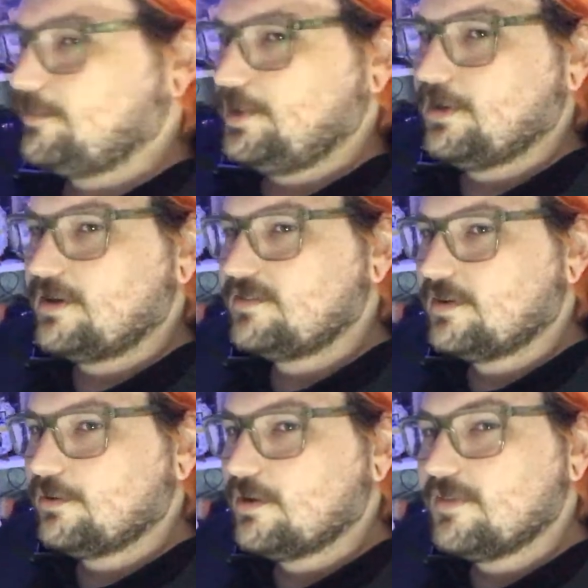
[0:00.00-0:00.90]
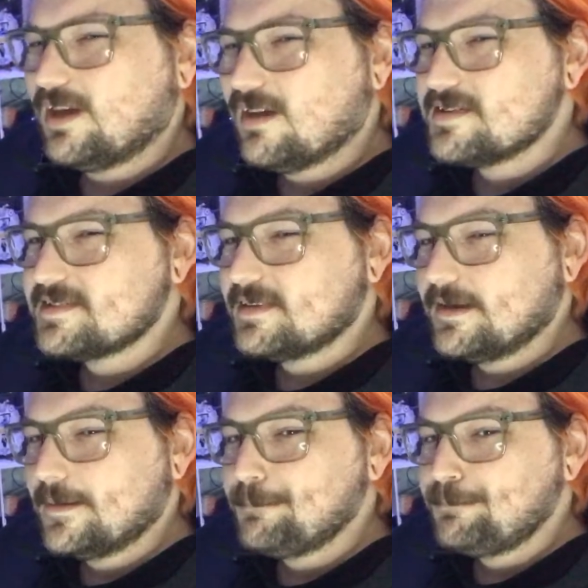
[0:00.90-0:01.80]
I'm being honest, I don't love the cuss in
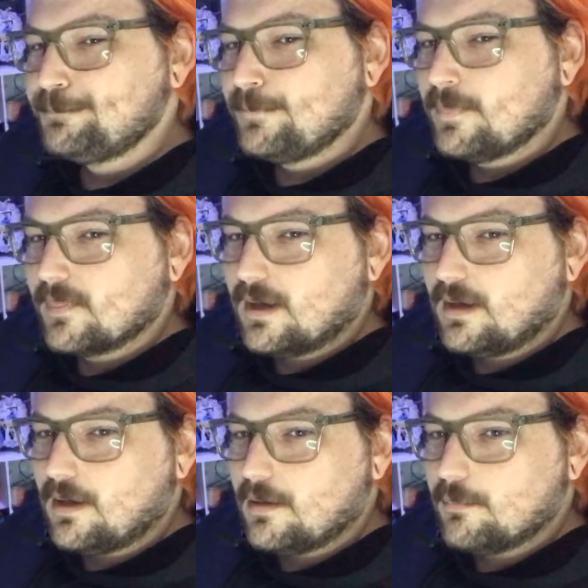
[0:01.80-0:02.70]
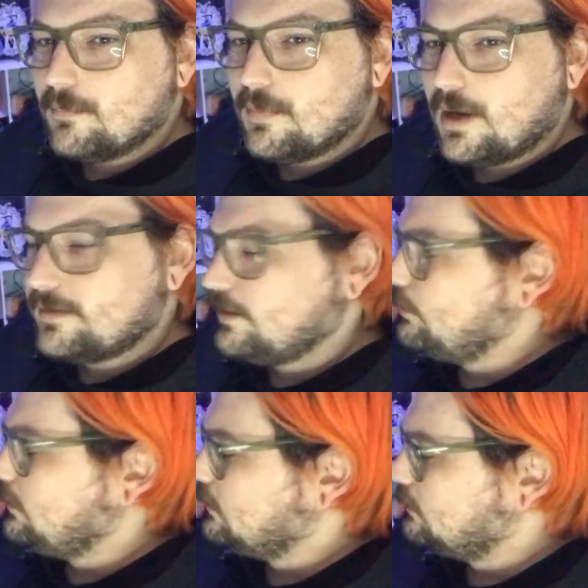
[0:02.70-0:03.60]
there. I think
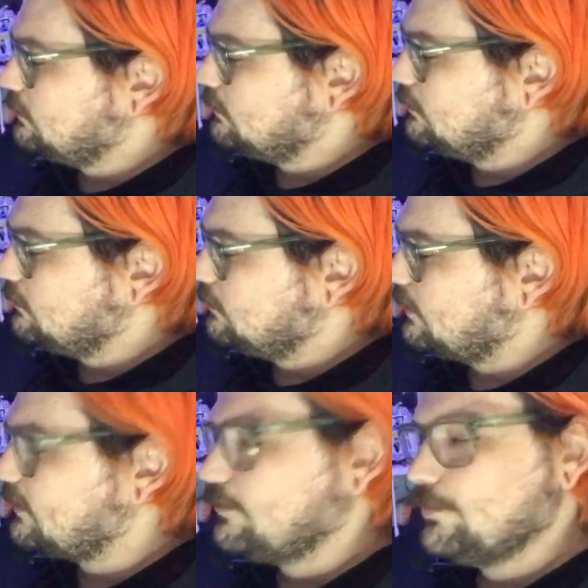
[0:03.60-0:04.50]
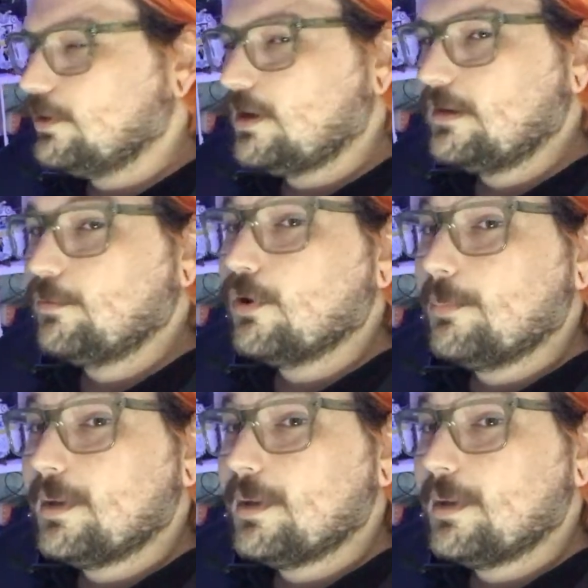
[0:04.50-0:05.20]
we're all